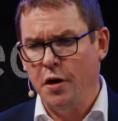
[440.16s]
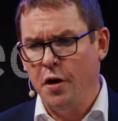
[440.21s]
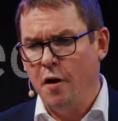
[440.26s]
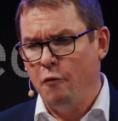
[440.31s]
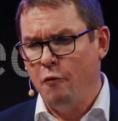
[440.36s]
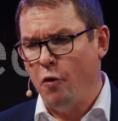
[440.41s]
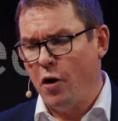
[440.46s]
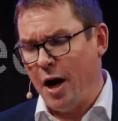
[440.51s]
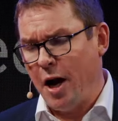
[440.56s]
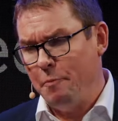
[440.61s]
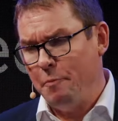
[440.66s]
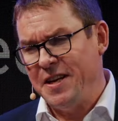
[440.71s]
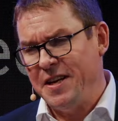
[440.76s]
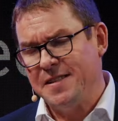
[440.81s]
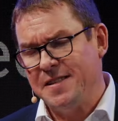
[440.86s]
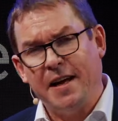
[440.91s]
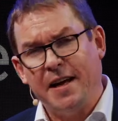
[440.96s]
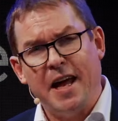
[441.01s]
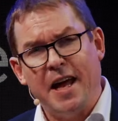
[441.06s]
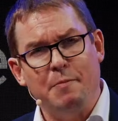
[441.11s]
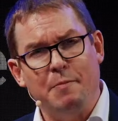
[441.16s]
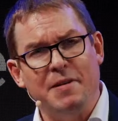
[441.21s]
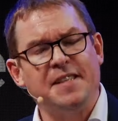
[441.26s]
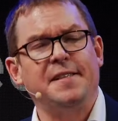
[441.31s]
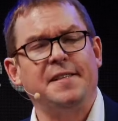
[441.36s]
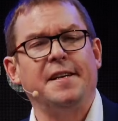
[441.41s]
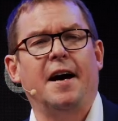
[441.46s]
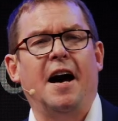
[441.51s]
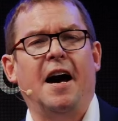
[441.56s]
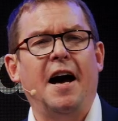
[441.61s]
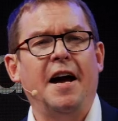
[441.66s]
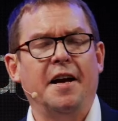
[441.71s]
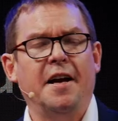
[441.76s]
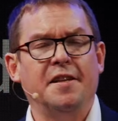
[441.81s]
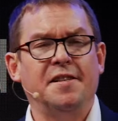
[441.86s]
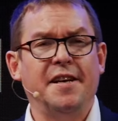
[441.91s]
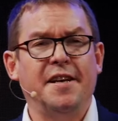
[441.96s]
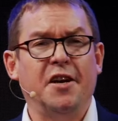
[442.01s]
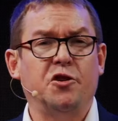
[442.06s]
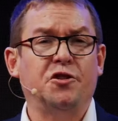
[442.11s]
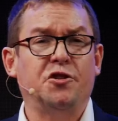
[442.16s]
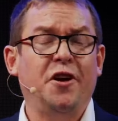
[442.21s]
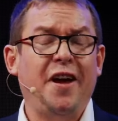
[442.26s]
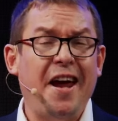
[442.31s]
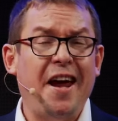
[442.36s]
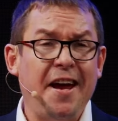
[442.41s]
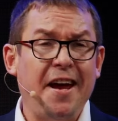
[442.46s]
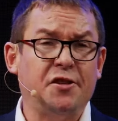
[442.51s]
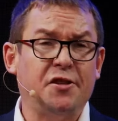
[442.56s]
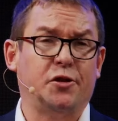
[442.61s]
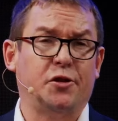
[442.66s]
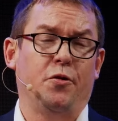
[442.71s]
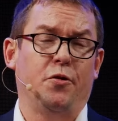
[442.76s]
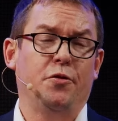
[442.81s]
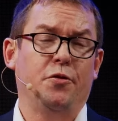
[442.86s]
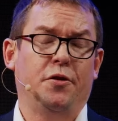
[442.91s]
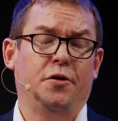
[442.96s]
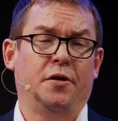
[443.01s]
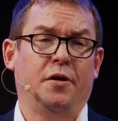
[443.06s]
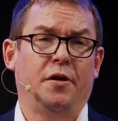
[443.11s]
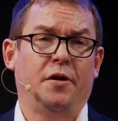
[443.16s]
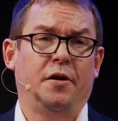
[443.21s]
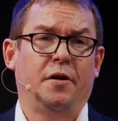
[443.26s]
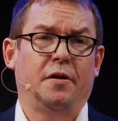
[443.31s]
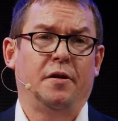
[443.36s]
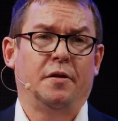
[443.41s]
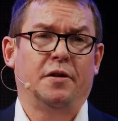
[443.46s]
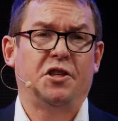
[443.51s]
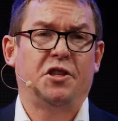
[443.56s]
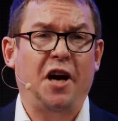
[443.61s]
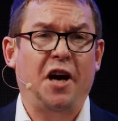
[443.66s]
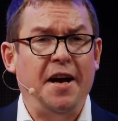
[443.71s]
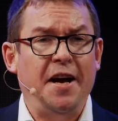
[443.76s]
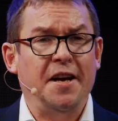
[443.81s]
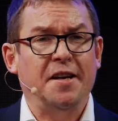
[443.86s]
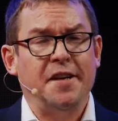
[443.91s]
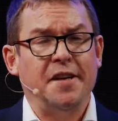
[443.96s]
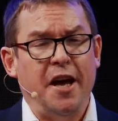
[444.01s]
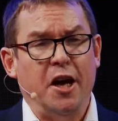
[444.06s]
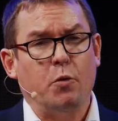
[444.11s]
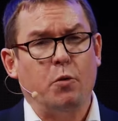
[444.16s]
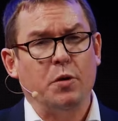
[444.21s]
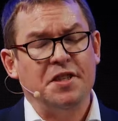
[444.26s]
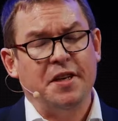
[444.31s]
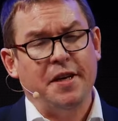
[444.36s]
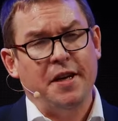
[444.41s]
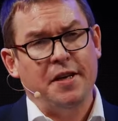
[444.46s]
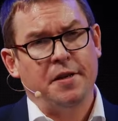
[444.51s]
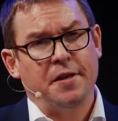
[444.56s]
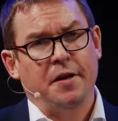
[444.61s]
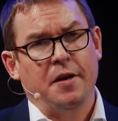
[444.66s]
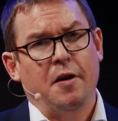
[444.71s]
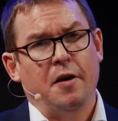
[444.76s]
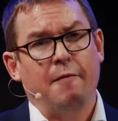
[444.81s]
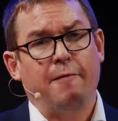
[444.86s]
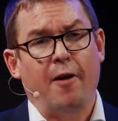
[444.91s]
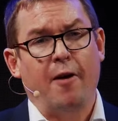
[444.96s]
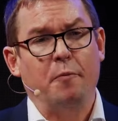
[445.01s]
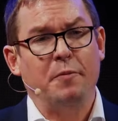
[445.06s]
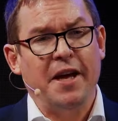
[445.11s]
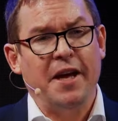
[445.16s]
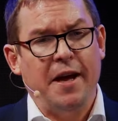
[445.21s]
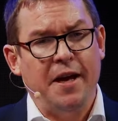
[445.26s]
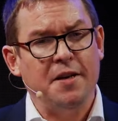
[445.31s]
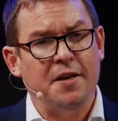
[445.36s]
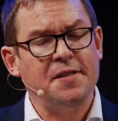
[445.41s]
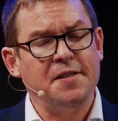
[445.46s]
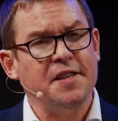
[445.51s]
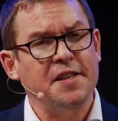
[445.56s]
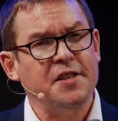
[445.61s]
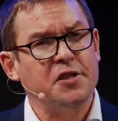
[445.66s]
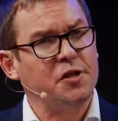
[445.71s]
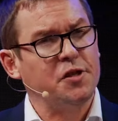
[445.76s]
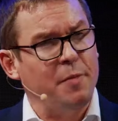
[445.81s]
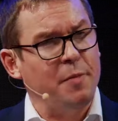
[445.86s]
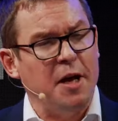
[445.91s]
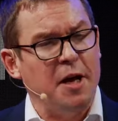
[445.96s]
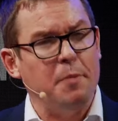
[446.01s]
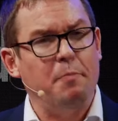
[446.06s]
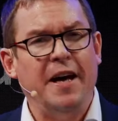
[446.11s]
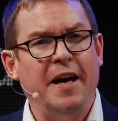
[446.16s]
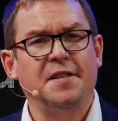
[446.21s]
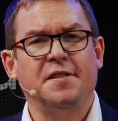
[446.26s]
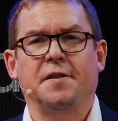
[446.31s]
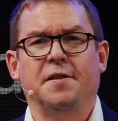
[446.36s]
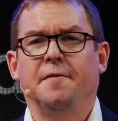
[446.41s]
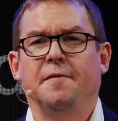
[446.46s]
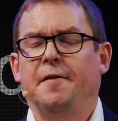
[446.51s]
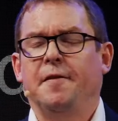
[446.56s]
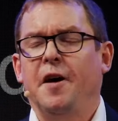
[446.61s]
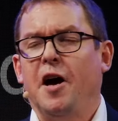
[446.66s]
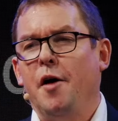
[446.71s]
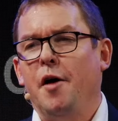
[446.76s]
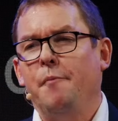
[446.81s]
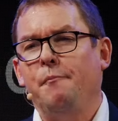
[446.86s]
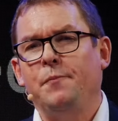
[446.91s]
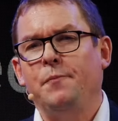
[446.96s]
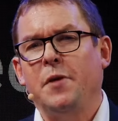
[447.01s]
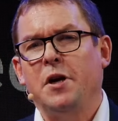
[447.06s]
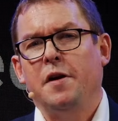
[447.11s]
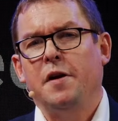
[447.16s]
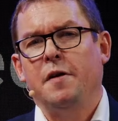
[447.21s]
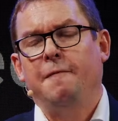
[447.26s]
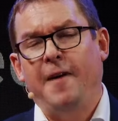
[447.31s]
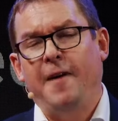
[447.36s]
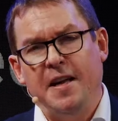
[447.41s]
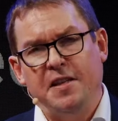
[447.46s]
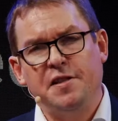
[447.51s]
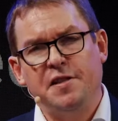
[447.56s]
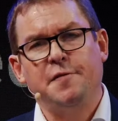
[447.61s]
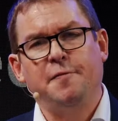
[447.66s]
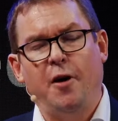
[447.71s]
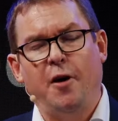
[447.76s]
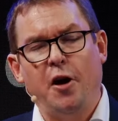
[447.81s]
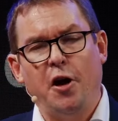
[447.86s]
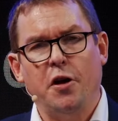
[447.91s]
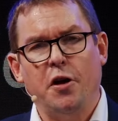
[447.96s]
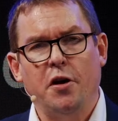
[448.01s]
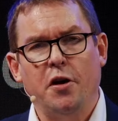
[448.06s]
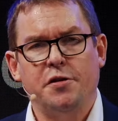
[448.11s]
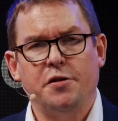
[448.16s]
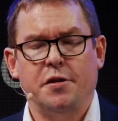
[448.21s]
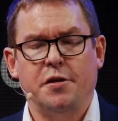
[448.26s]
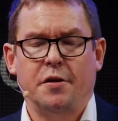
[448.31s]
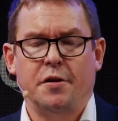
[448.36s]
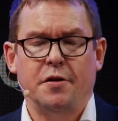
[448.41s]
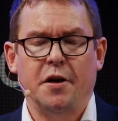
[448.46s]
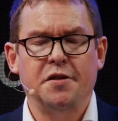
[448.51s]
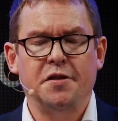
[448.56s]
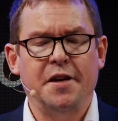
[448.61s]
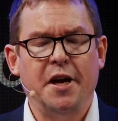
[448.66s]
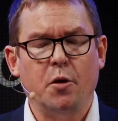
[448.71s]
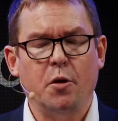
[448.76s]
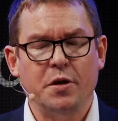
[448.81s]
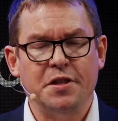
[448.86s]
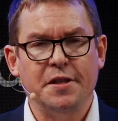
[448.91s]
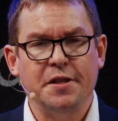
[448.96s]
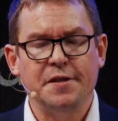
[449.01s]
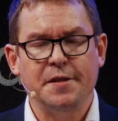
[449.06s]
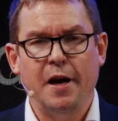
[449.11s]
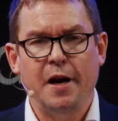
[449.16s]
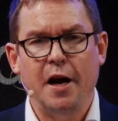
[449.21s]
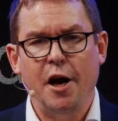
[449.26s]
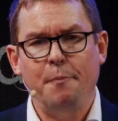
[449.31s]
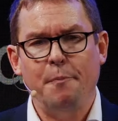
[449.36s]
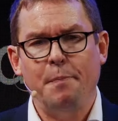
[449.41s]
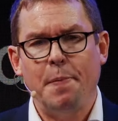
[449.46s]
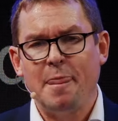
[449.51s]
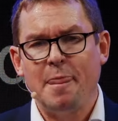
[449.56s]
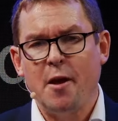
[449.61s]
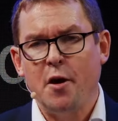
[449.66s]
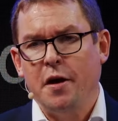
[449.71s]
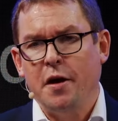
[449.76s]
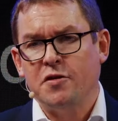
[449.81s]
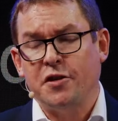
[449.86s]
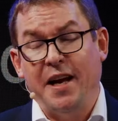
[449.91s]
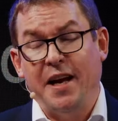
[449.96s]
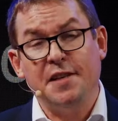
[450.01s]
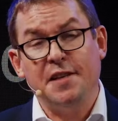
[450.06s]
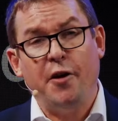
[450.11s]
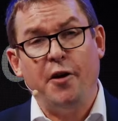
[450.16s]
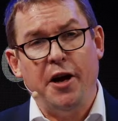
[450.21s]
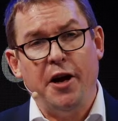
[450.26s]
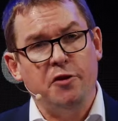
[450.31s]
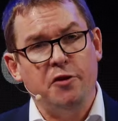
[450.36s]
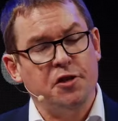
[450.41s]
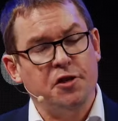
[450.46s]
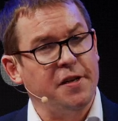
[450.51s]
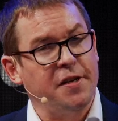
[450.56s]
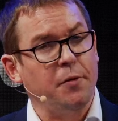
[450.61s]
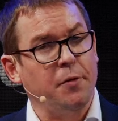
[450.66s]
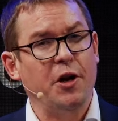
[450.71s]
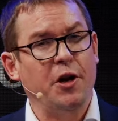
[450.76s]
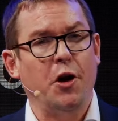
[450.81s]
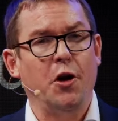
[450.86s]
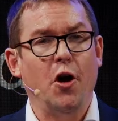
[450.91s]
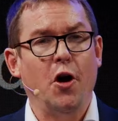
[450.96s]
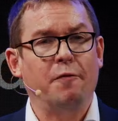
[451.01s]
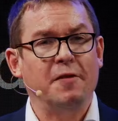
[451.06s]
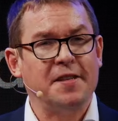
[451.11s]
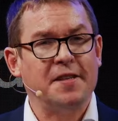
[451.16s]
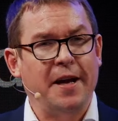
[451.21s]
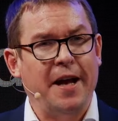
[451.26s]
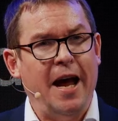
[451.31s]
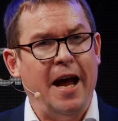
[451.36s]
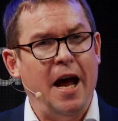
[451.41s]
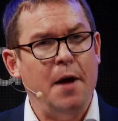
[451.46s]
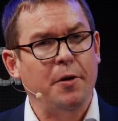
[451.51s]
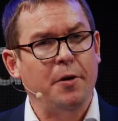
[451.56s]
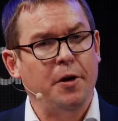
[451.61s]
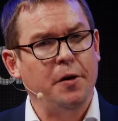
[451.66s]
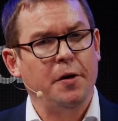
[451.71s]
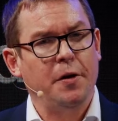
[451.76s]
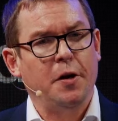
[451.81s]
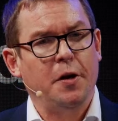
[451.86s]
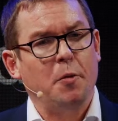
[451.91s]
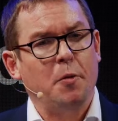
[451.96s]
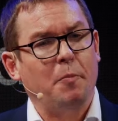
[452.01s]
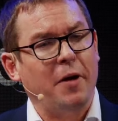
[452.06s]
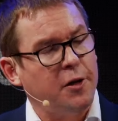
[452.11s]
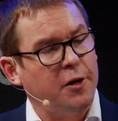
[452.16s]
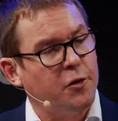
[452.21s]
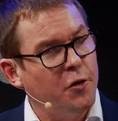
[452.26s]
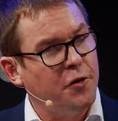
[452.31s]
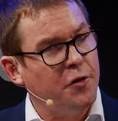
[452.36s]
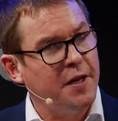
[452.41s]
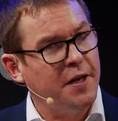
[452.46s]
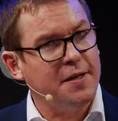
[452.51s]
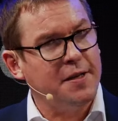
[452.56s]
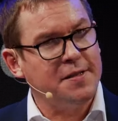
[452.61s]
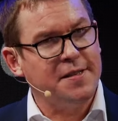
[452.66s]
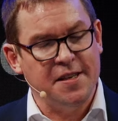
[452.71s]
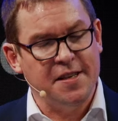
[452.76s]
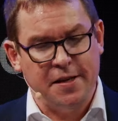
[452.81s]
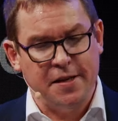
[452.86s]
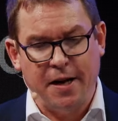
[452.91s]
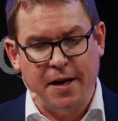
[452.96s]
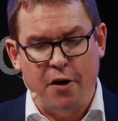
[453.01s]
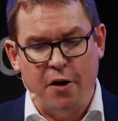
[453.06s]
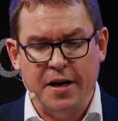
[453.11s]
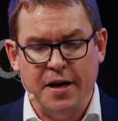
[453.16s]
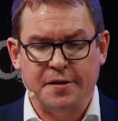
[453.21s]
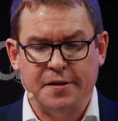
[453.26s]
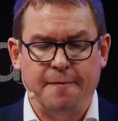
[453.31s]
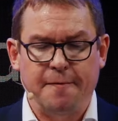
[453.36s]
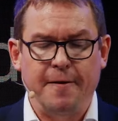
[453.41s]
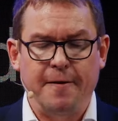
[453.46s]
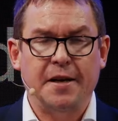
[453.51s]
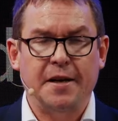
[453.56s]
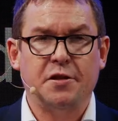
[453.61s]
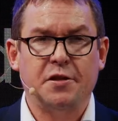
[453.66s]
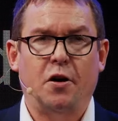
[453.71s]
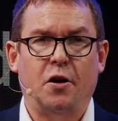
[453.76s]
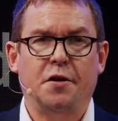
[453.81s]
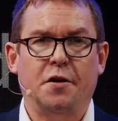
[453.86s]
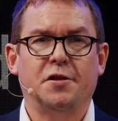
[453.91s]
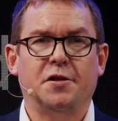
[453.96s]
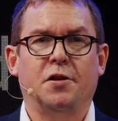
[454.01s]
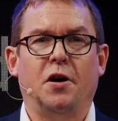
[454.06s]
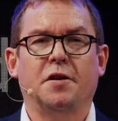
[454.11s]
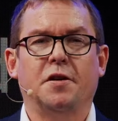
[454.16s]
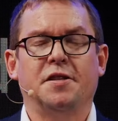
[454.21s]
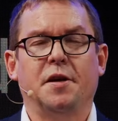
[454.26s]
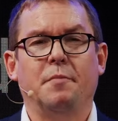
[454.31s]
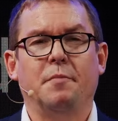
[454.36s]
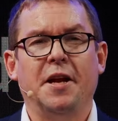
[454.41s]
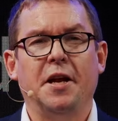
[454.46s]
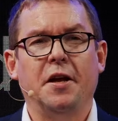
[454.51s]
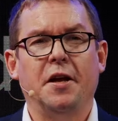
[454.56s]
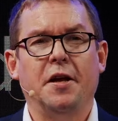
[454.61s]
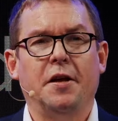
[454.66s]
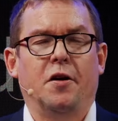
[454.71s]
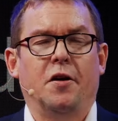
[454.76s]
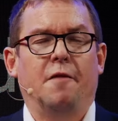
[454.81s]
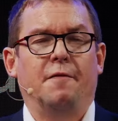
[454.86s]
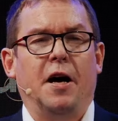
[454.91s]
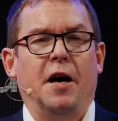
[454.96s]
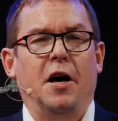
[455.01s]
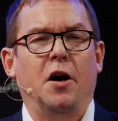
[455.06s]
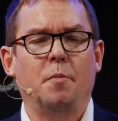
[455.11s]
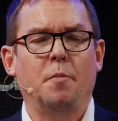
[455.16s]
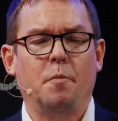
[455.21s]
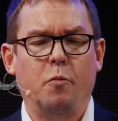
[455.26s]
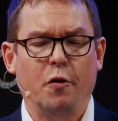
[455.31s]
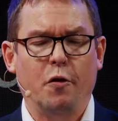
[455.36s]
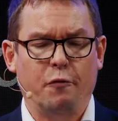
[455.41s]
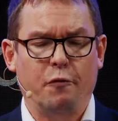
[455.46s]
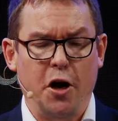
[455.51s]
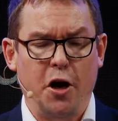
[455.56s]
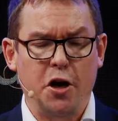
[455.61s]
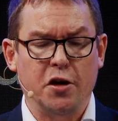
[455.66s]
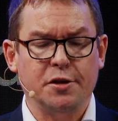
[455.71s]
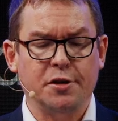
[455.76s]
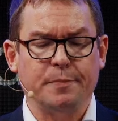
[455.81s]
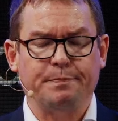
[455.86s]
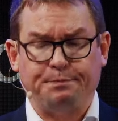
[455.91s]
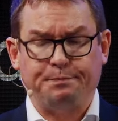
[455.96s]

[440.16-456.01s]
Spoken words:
for companies like MSCI, et cetera, to exclude Chinese equities from their indices, because many passive funds follow those equities. So that's very interesting. We don't know if it's going to happen, but I do think this has a direct effect on the stocks in many of our portfolios.